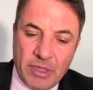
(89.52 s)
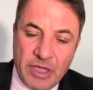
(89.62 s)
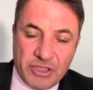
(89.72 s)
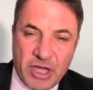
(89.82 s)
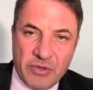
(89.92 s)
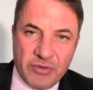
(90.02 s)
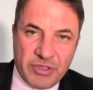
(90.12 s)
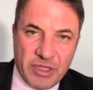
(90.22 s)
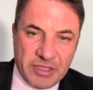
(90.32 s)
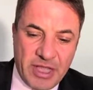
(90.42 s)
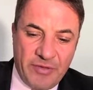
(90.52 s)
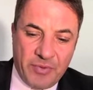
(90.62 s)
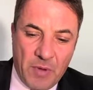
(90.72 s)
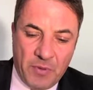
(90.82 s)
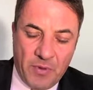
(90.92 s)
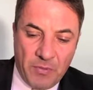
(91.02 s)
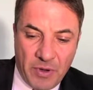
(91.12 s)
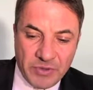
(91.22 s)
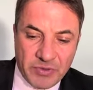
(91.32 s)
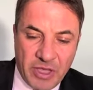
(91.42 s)
a child who doesn't have proper
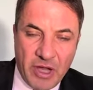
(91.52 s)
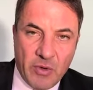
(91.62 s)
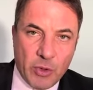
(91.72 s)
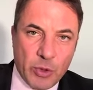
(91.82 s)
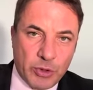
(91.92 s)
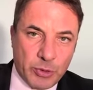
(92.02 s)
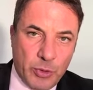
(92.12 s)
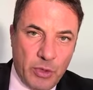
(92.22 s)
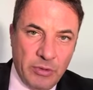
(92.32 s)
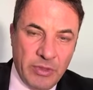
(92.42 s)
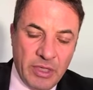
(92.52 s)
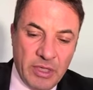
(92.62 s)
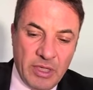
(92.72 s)
parental care or control.